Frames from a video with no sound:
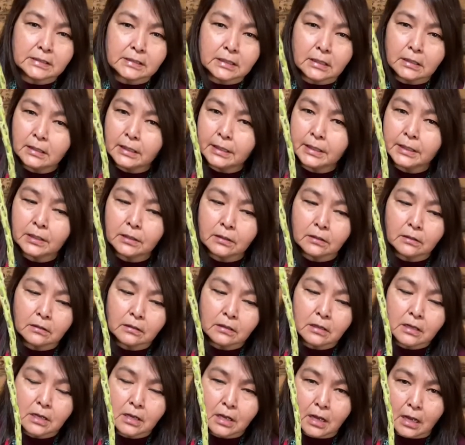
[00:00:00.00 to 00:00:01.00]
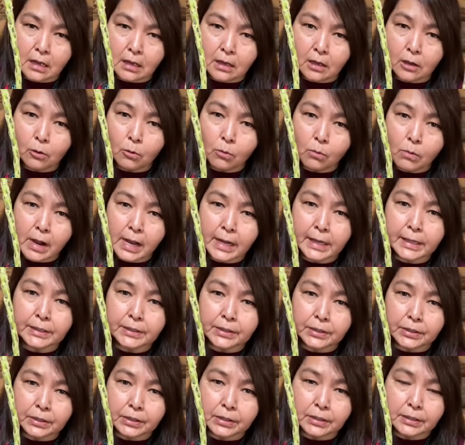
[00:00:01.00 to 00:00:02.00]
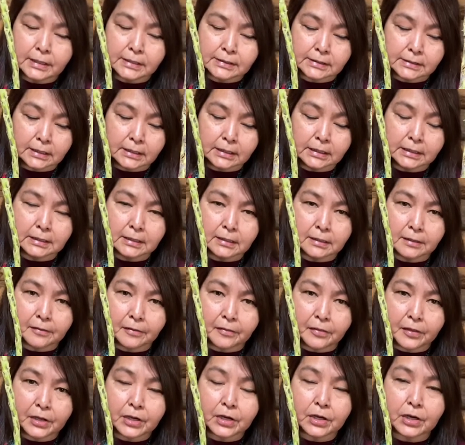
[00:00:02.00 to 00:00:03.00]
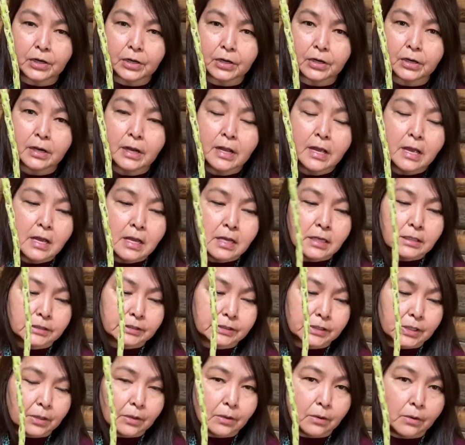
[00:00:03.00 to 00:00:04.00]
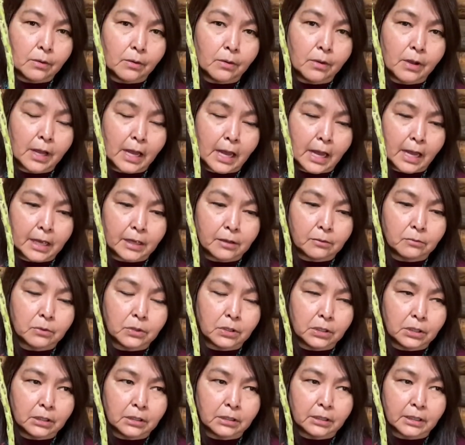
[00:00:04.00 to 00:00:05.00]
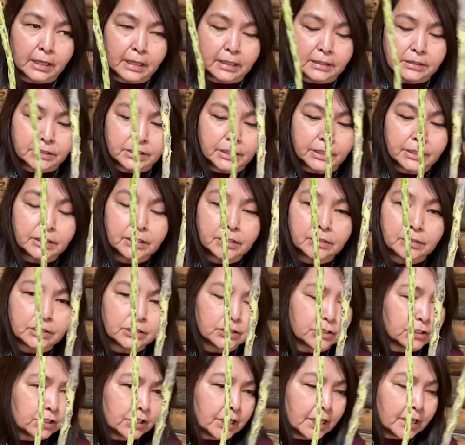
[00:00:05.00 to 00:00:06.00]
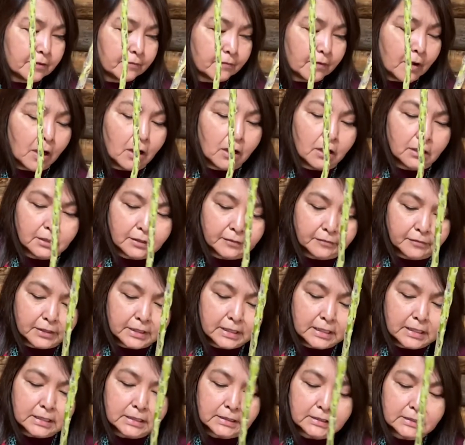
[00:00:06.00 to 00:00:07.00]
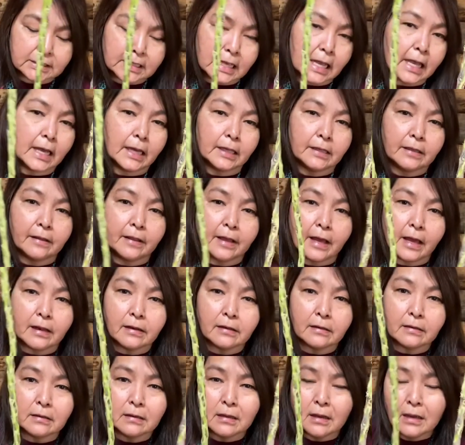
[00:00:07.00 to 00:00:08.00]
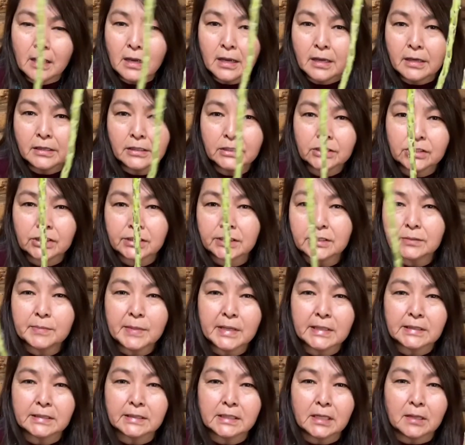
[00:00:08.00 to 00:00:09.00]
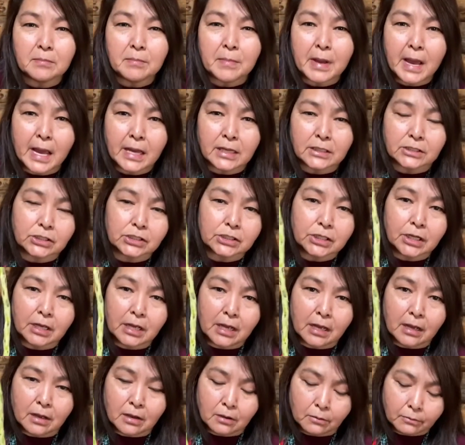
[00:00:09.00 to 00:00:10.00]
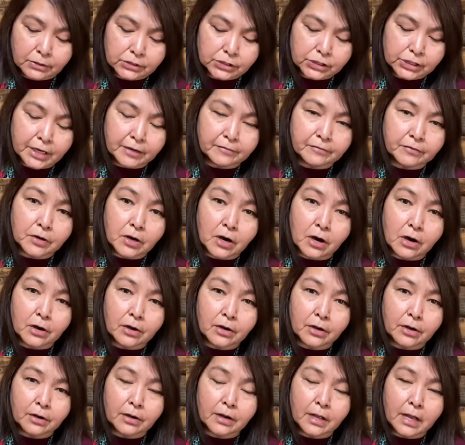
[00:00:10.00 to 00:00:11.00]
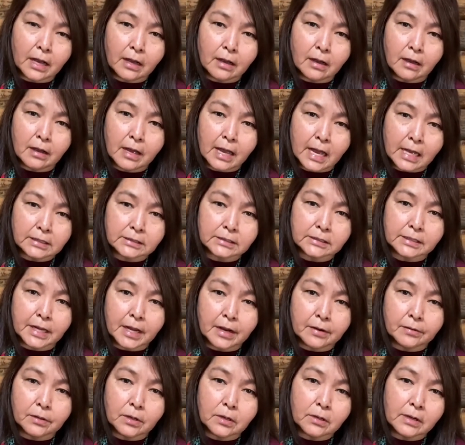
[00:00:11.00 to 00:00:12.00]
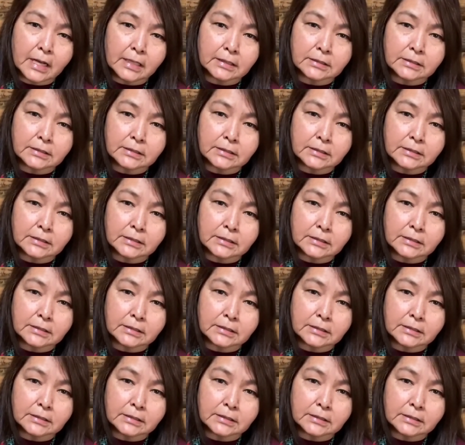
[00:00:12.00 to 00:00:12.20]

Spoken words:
little wider. It's a little thicker. So I will continue to shave all of these, and then you just mix and match whichever are as narrow as